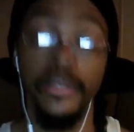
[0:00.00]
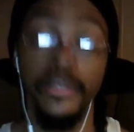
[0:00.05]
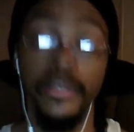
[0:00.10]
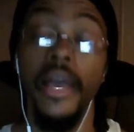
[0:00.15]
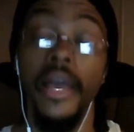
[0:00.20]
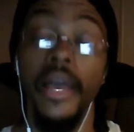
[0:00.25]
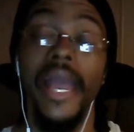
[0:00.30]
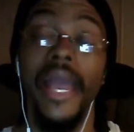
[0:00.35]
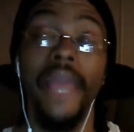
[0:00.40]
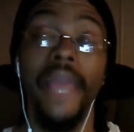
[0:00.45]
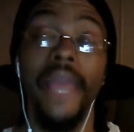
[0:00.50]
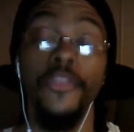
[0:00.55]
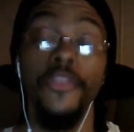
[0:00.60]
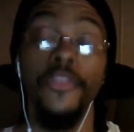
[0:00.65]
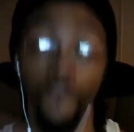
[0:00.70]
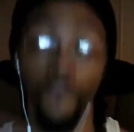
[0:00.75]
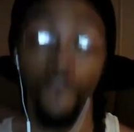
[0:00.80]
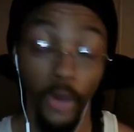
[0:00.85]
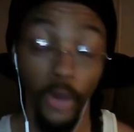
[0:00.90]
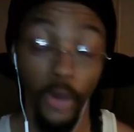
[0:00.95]
and the
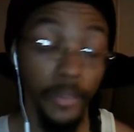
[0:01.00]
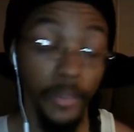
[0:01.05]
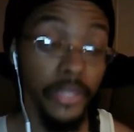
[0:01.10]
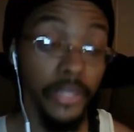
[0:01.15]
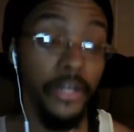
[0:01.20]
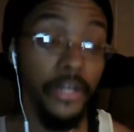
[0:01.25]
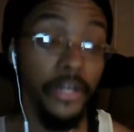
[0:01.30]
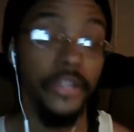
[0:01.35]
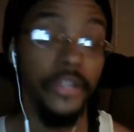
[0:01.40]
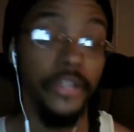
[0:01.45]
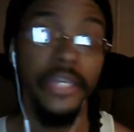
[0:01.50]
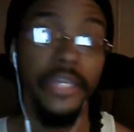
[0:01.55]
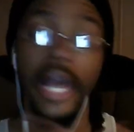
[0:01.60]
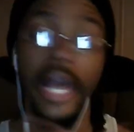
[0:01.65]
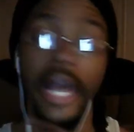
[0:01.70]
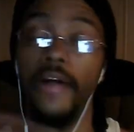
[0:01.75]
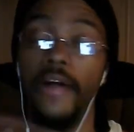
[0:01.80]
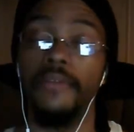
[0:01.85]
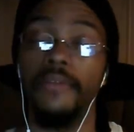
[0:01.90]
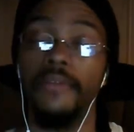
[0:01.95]
formula, the
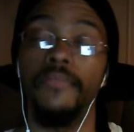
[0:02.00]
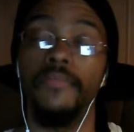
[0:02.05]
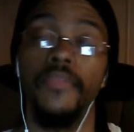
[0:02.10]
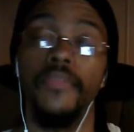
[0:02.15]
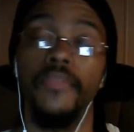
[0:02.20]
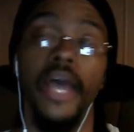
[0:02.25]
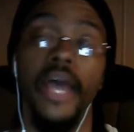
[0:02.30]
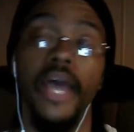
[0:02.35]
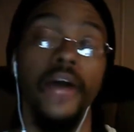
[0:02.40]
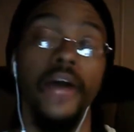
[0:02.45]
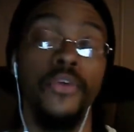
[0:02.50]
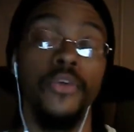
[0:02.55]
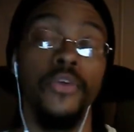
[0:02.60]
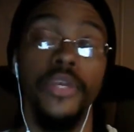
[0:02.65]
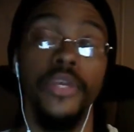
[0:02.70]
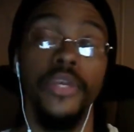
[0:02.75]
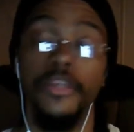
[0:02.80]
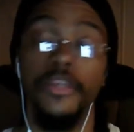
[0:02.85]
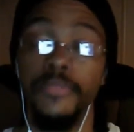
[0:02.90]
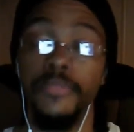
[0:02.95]

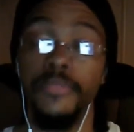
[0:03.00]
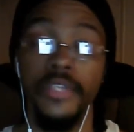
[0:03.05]
algorithms,